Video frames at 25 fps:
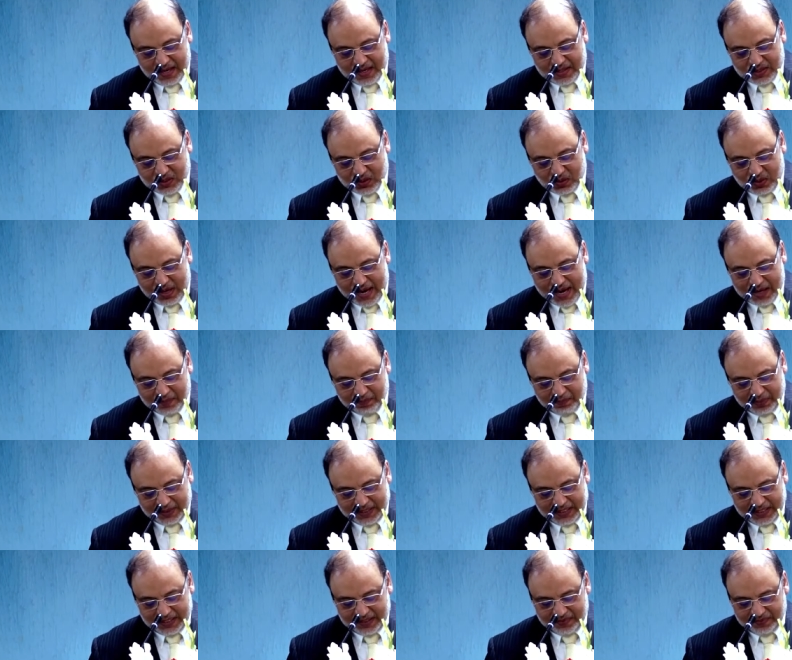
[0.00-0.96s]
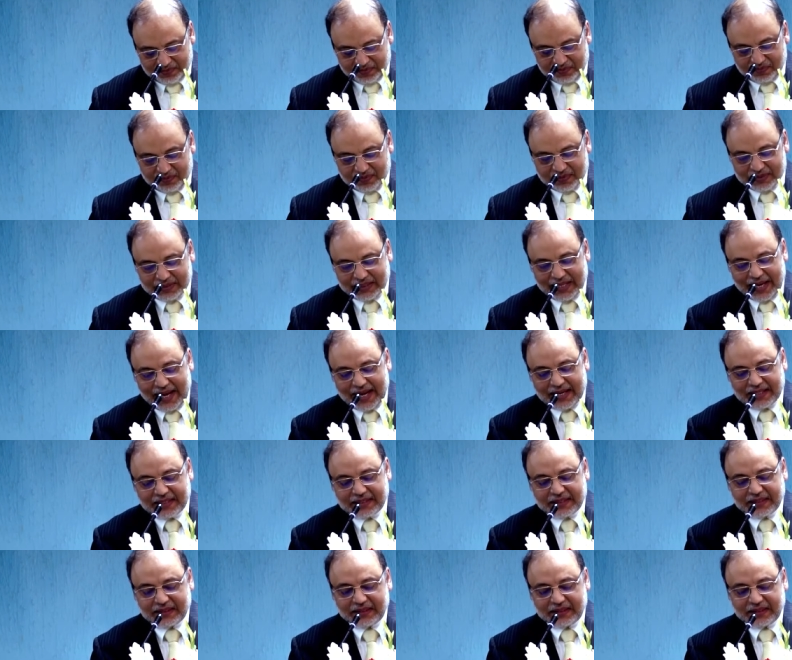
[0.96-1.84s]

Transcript: So I believe that